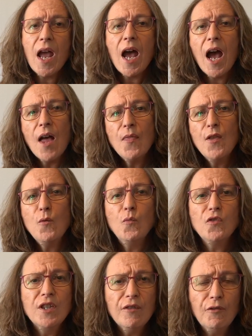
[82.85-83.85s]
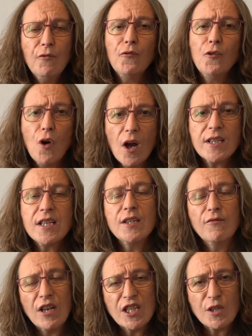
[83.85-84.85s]
and the different varieties of
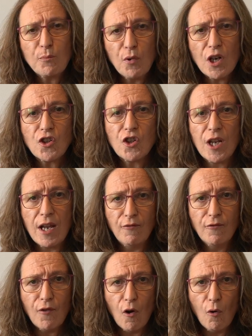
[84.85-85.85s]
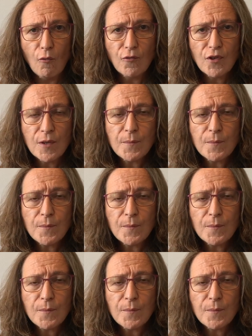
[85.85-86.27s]
expression involved.